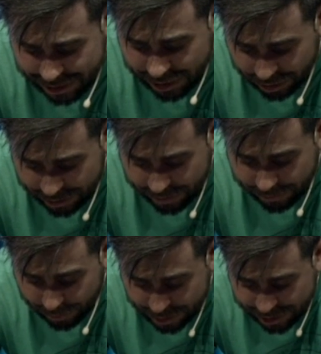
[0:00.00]
turned
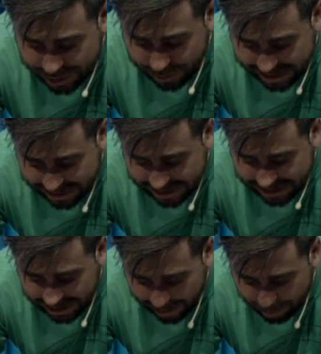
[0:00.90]
first to his
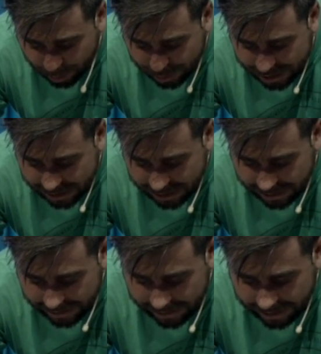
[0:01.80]
disciples
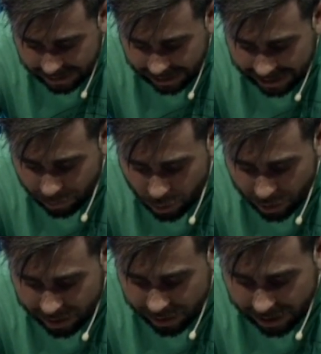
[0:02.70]
and
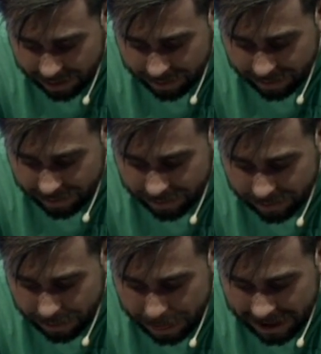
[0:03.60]
warned them,
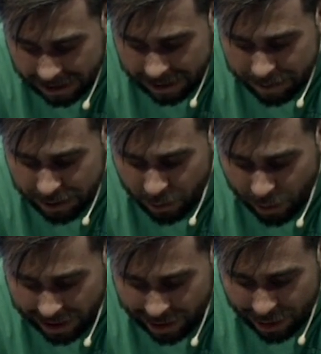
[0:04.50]

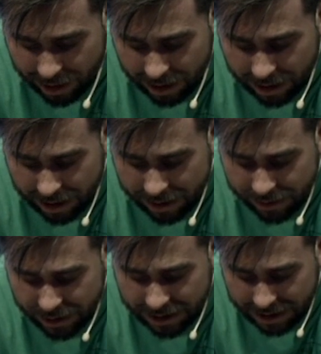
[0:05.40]
"Beware
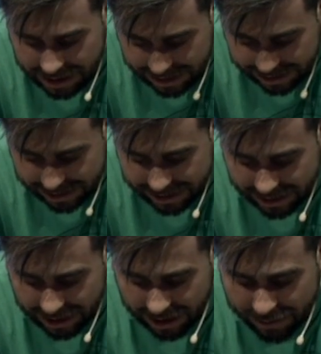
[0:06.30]
the yeast
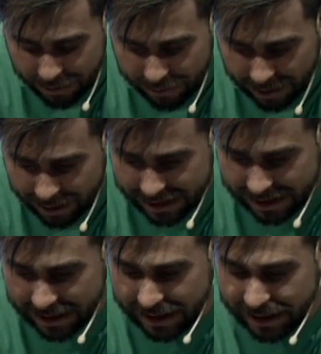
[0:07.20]
of the
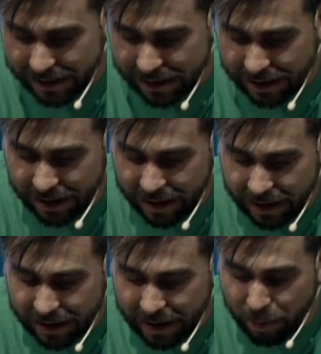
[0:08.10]
Pharisees,
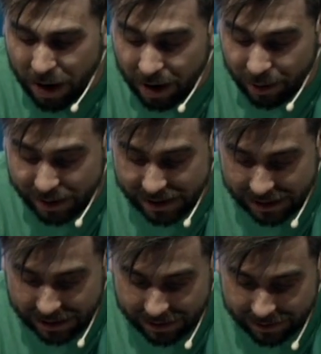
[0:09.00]
the hypocrisy."